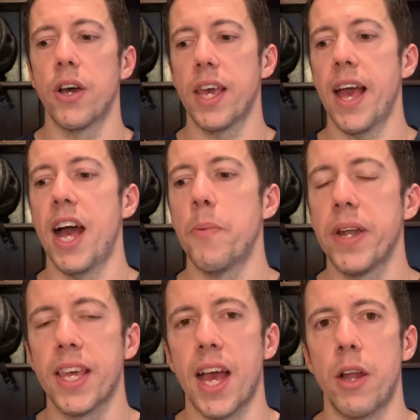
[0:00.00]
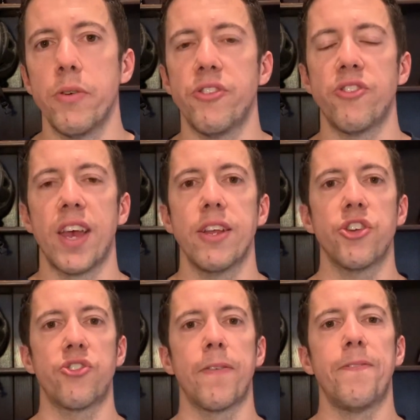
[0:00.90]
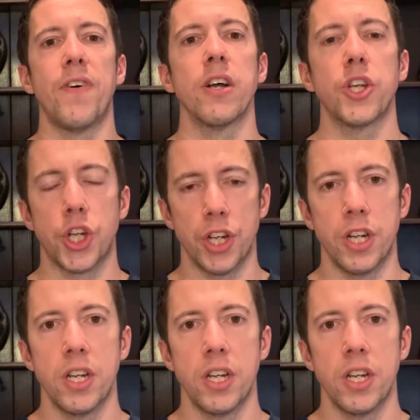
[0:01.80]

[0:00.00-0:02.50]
how many calories you take just to function